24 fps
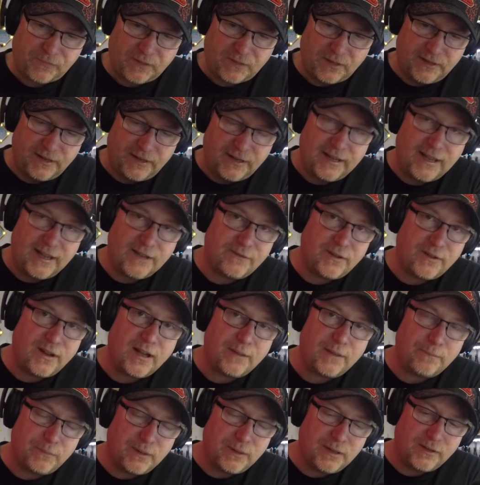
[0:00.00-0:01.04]
And I have
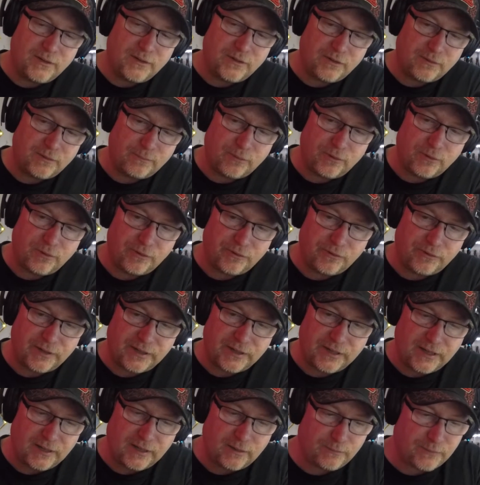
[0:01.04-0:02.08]
not been to the brewery
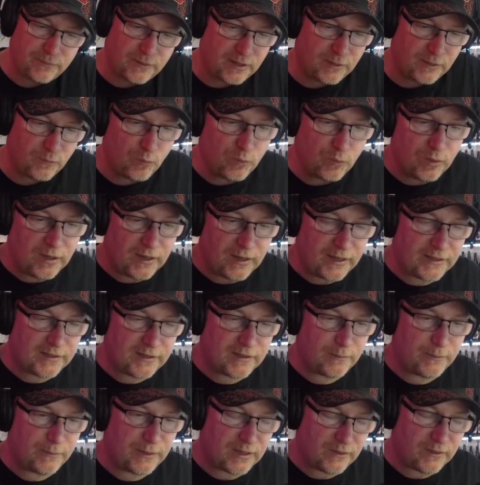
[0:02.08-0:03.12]
yet, but I would like
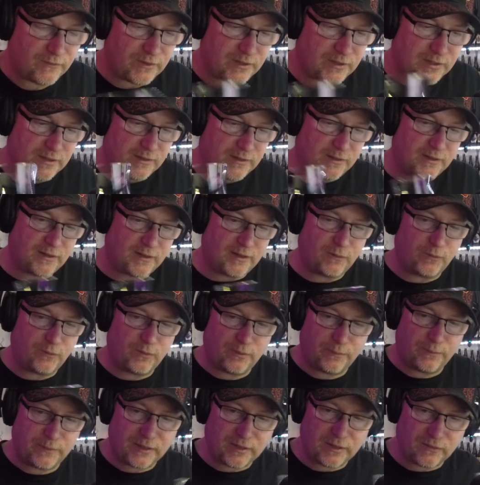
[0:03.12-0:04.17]
to make a visit, and I
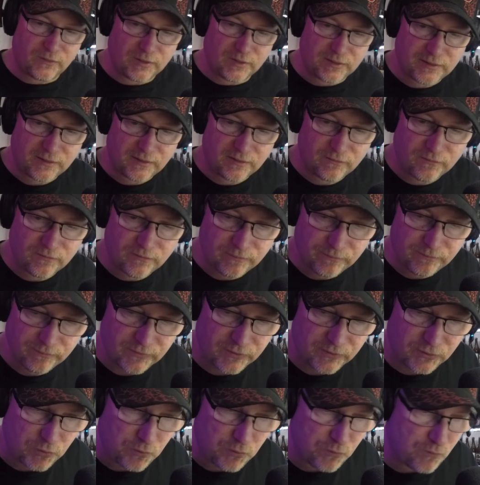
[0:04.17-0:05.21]
will make a visit
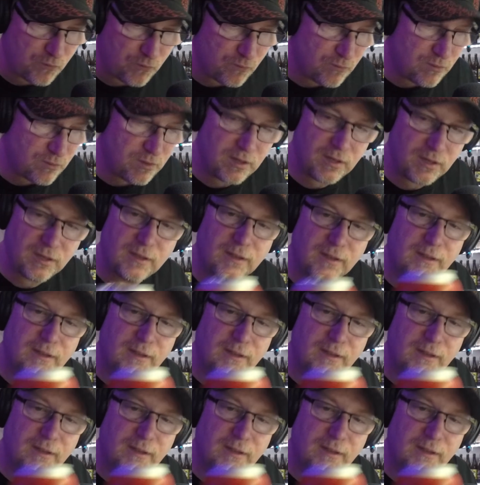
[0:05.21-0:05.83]
soon.